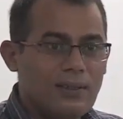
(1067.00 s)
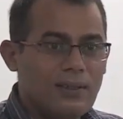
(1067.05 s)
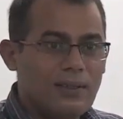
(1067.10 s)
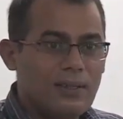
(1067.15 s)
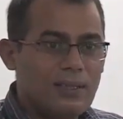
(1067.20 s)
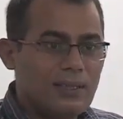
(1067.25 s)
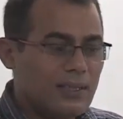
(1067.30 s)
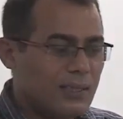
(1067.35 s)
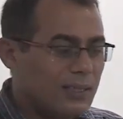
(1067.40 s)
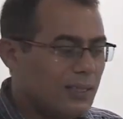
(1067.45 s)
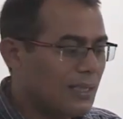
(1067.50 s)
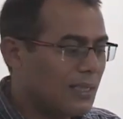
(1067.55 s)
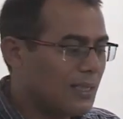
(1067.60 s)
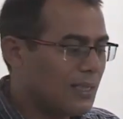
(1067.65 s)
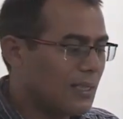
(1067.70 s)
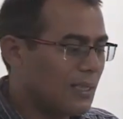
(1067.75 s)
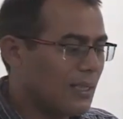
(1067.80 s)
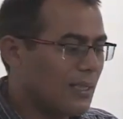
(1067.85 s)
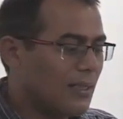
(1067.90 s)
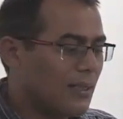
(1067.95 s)
This is
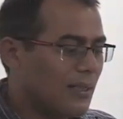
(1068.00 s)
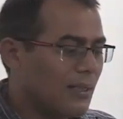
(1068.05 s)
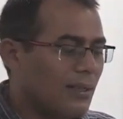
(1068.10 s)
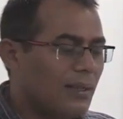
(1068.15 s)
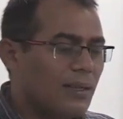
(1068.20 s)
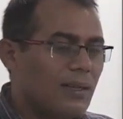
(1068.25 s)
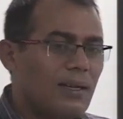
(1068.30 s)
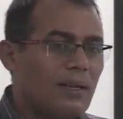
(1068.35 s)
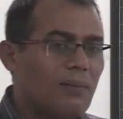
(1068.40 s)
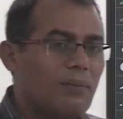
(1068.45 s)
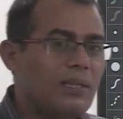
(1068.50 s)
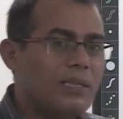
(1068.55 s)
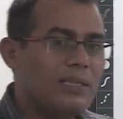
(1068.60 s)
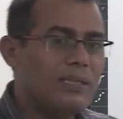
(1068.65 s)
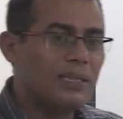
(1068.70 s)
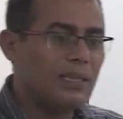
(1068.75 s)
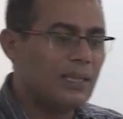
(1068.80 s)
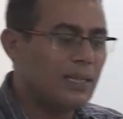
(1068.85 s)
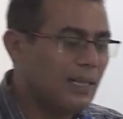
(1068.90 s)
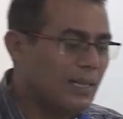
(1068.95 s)
just
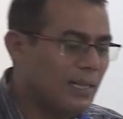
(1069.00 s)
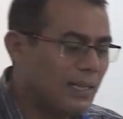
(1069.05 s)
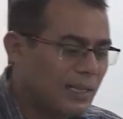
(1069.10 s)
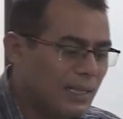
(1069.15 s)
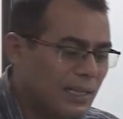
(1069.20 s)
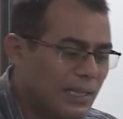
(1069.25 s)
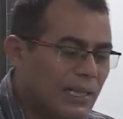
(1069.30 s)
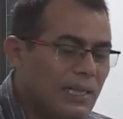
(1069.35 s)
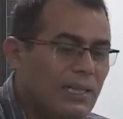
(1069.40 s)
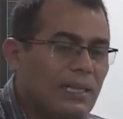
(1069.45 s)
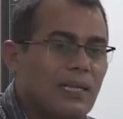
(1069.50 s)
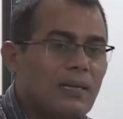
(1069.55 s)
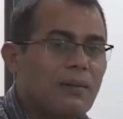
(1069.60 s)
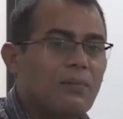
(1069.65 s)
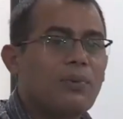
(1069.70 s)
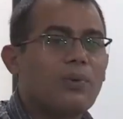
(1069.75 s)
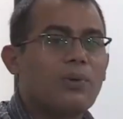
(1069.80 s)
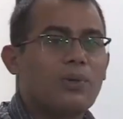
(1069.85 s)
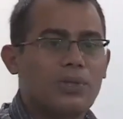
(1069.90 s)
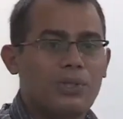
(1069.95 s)
basically a linear
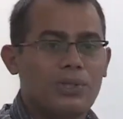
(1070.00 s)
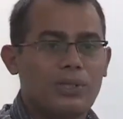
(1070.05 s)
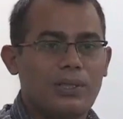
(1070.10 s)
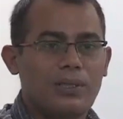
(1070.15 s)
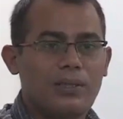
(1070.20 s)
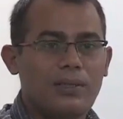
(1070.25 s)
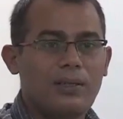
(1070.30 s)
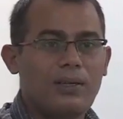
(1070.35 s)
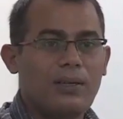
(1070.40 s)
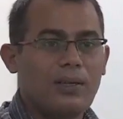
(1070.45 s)
portion